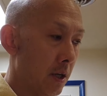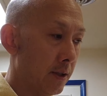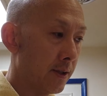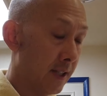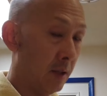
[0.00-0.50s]

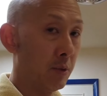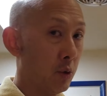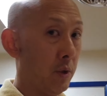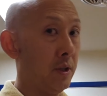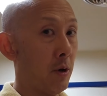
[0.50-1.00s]
skin
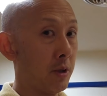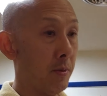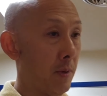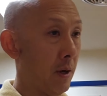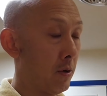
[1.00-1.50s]
between the
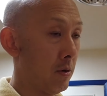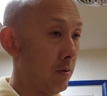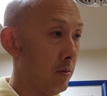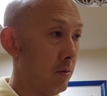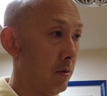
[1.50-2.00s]
parchment paper,
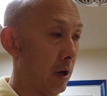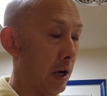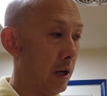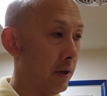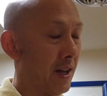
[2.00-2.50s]

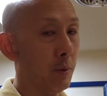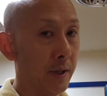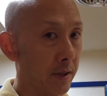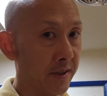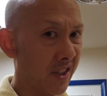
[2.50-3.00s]
uh, that way
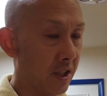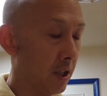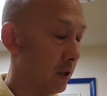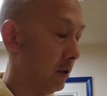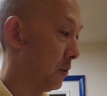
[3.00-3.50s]
it doesn't
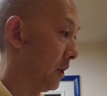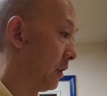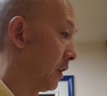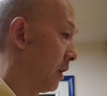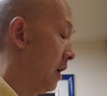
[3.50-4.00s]
stick to
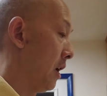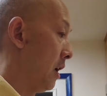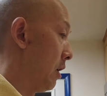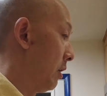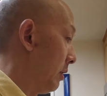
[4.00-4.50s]
anything,
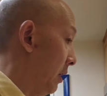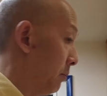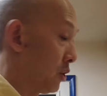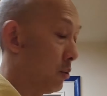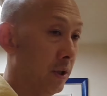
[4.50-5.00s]
in
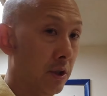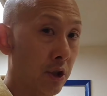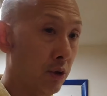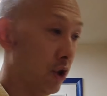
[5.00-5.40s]
between the two